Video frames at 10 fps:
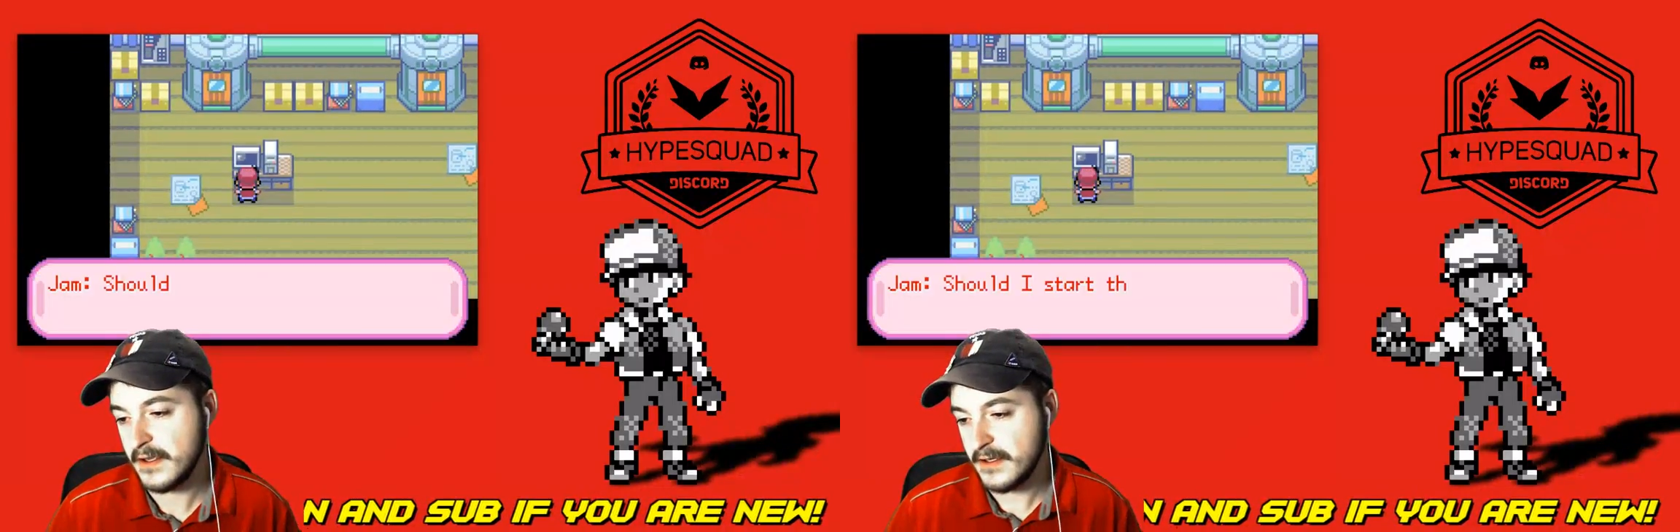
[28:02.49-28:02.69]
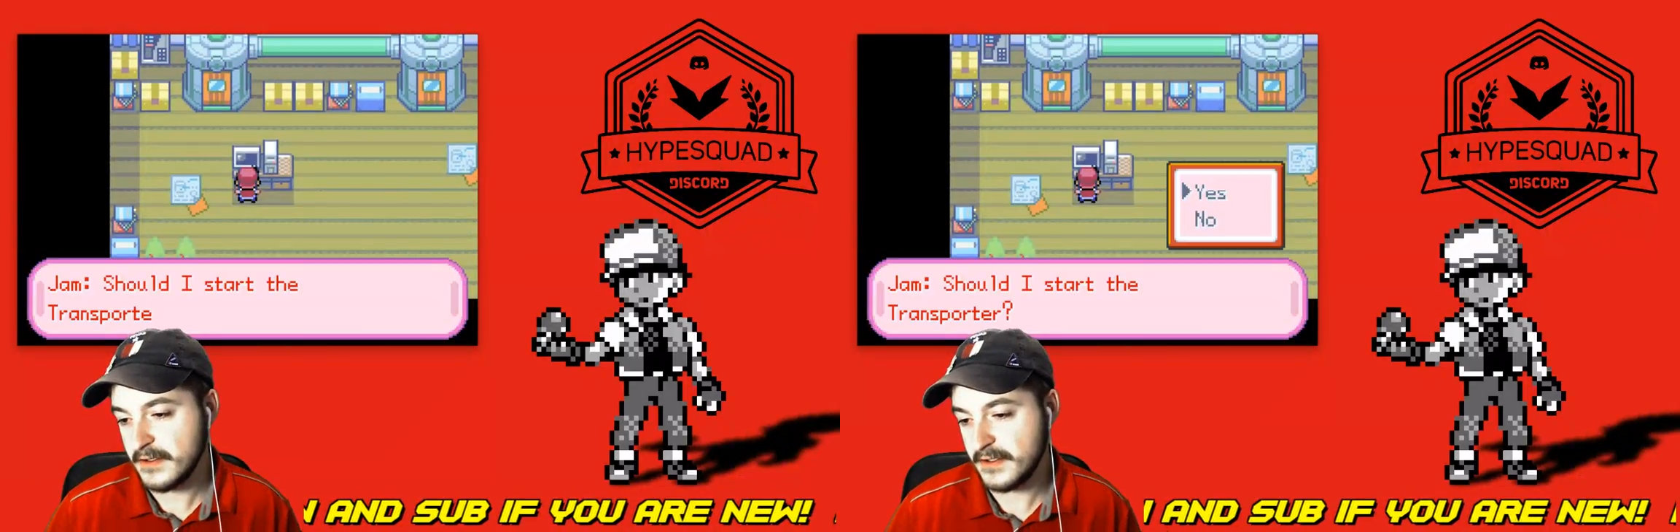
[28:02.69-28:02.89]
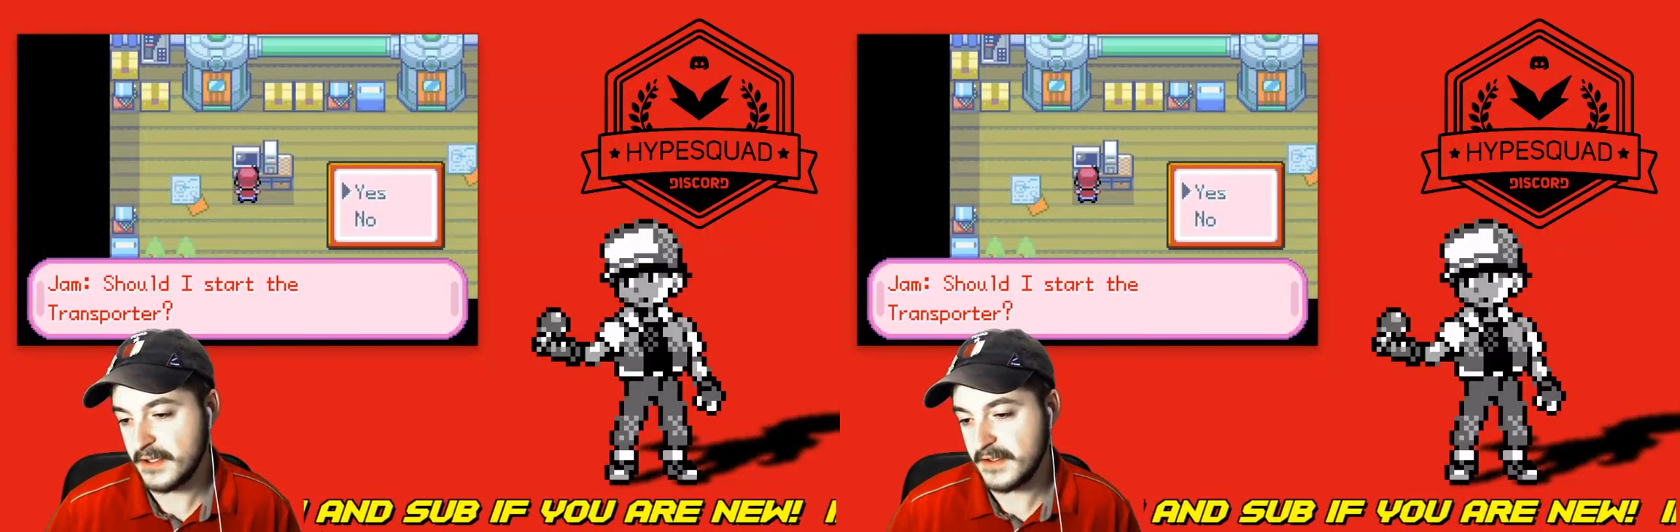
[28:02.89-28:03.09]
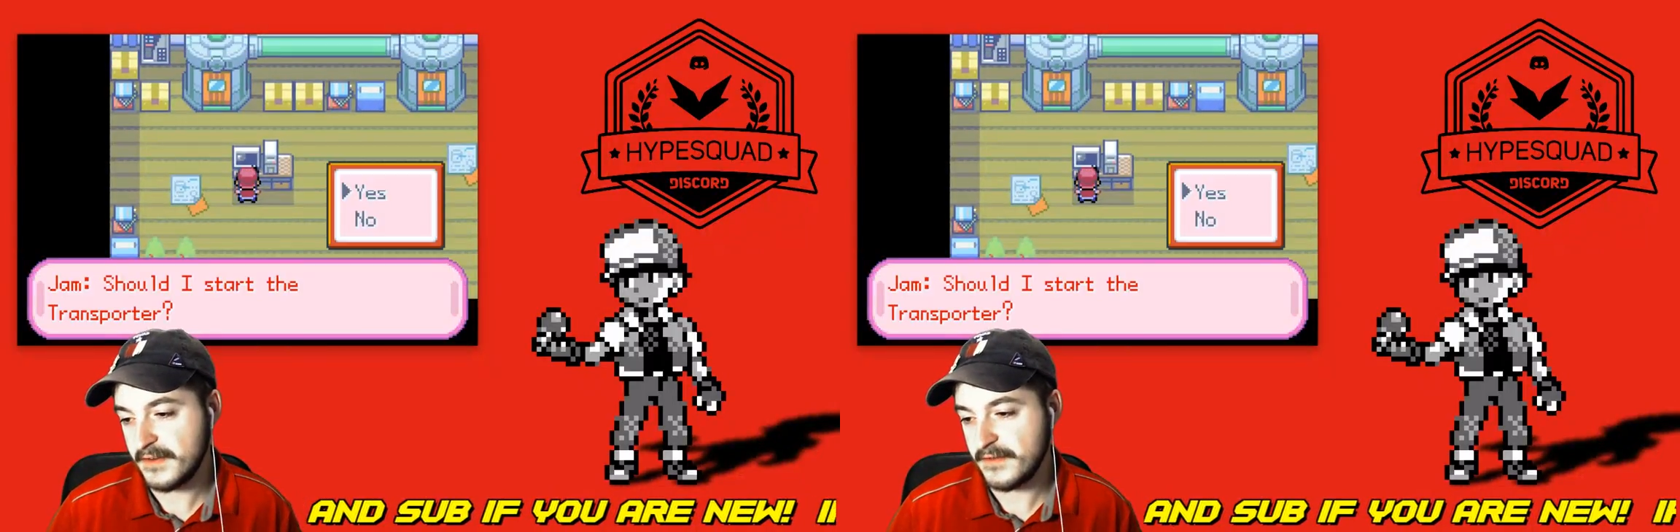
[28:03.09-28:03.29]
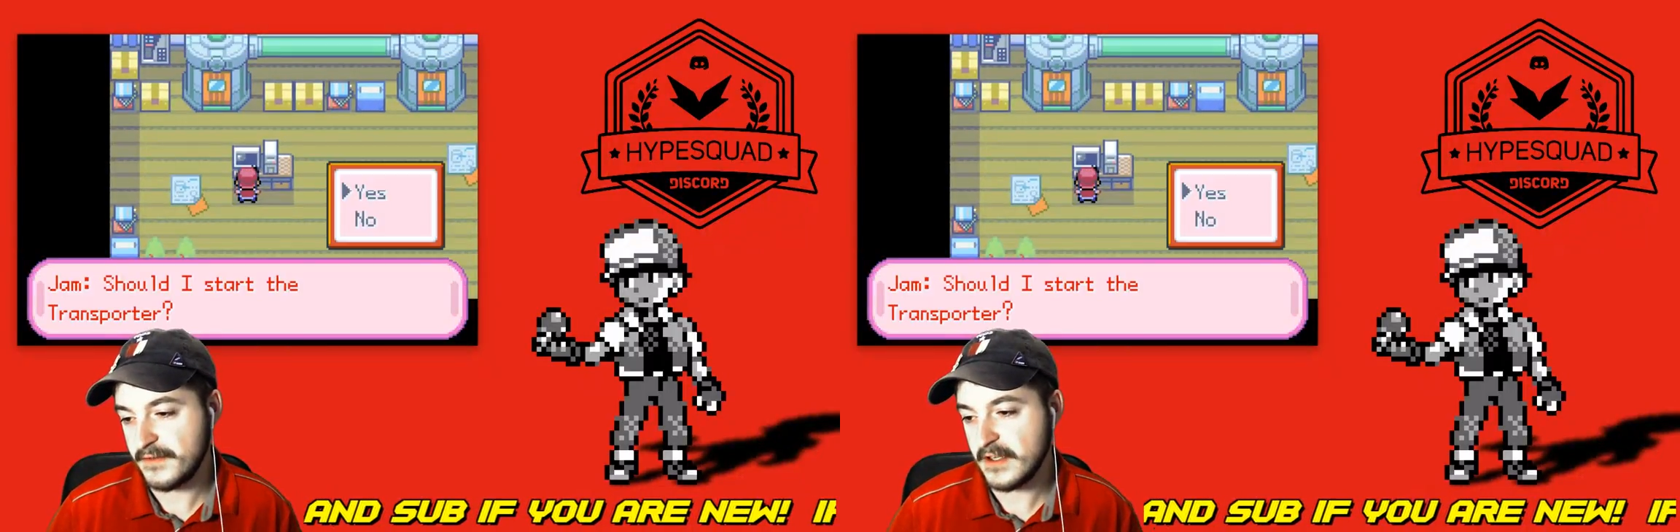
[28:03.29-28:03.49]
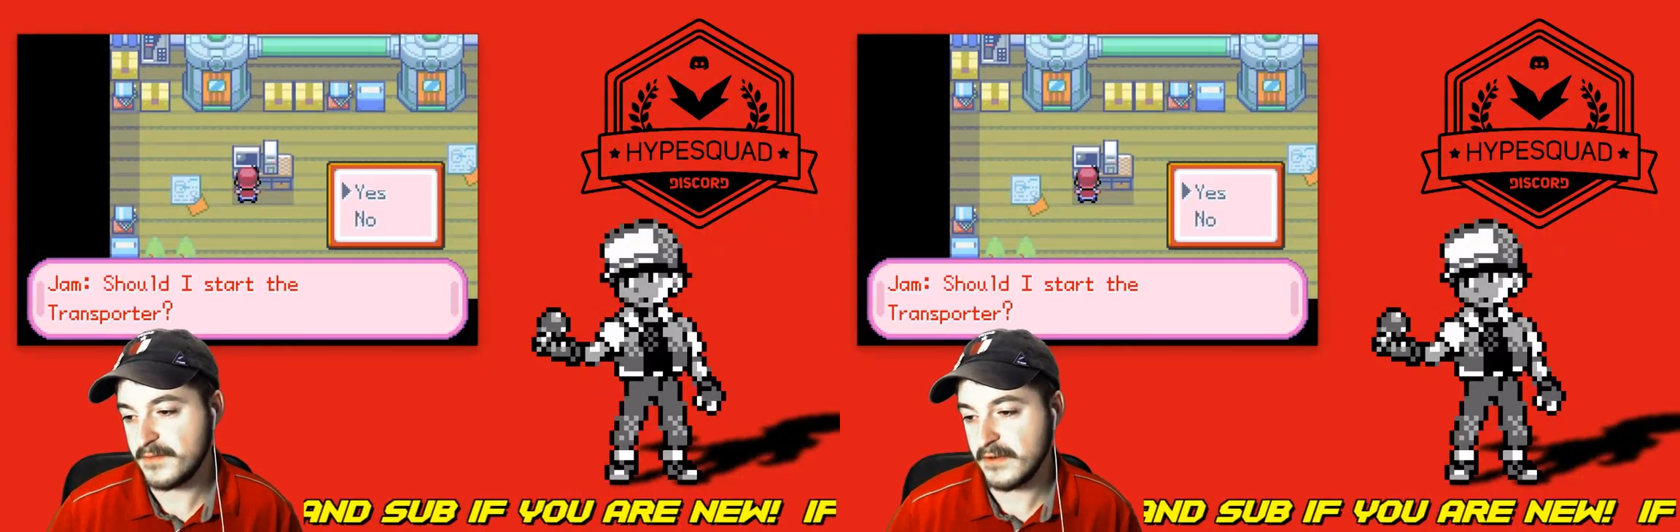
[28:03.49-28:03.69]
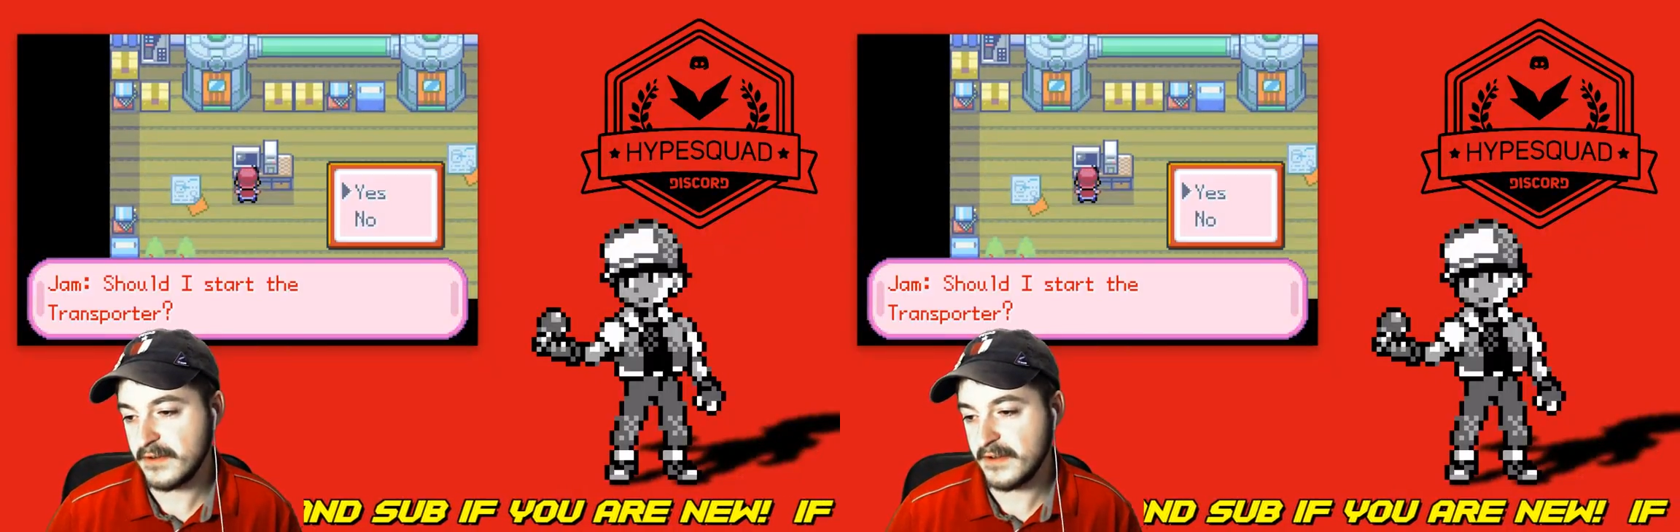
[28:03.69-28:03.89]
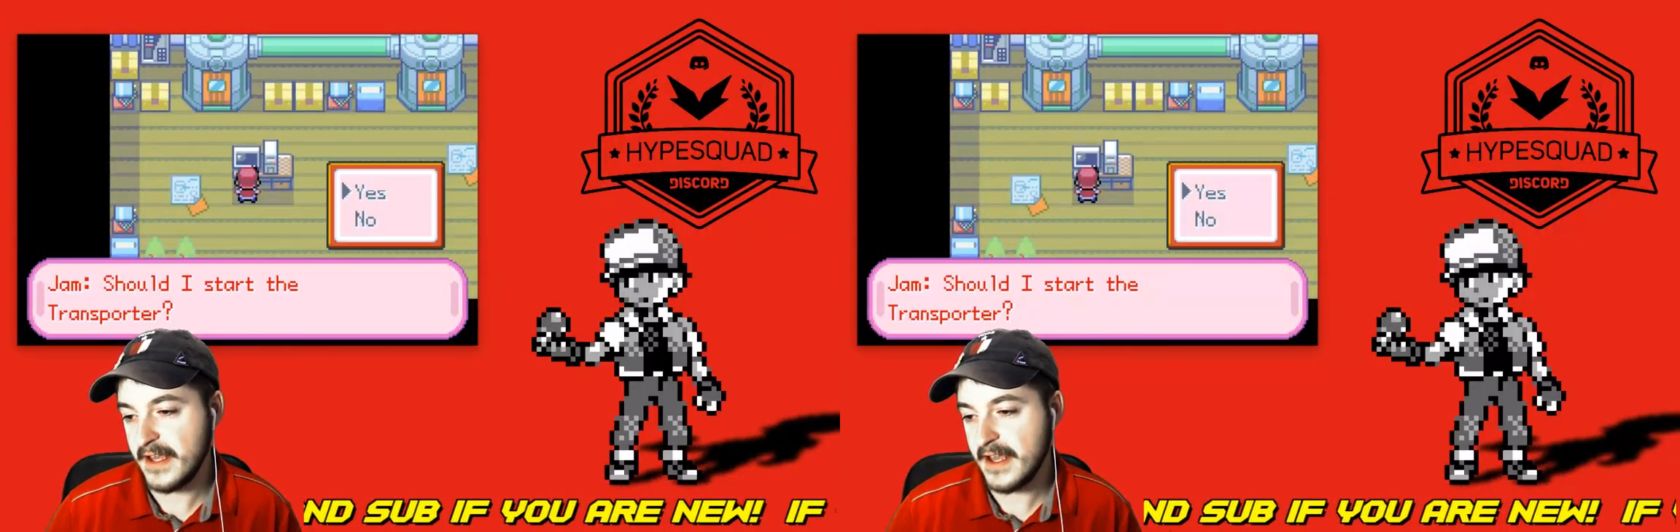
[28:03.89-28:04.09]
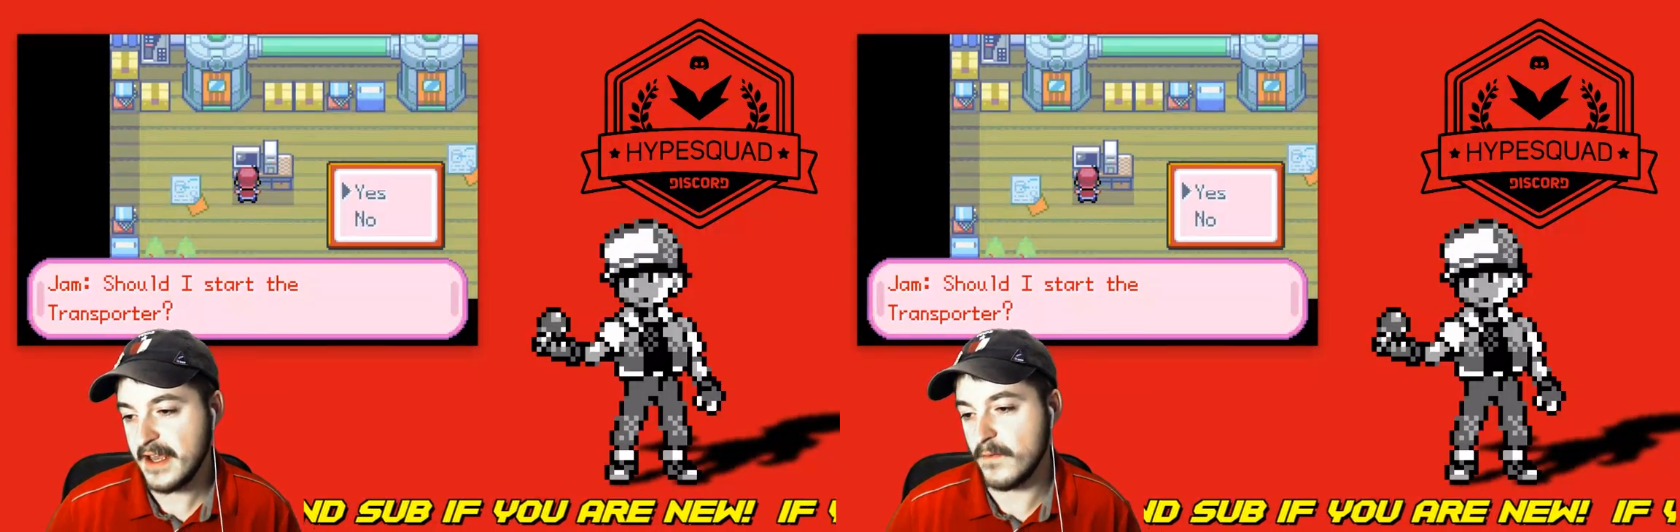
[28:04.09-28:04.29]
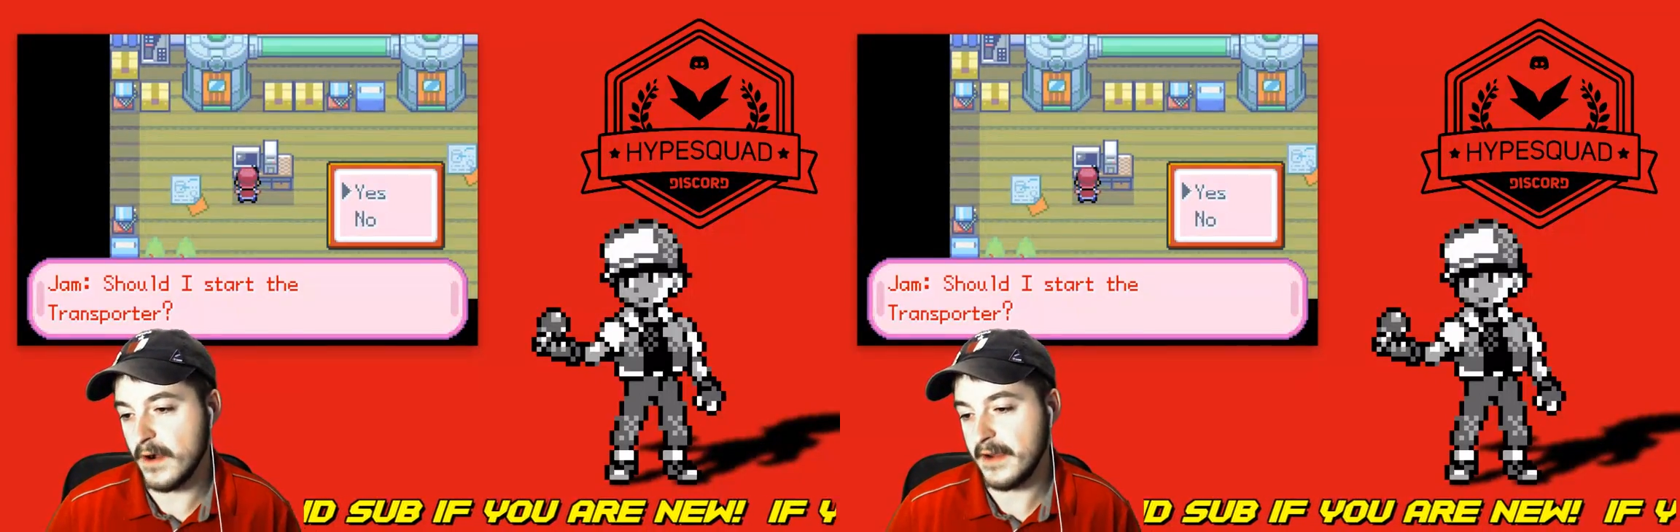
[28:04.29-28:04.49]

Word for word: Should I start the transporter? Yeah, why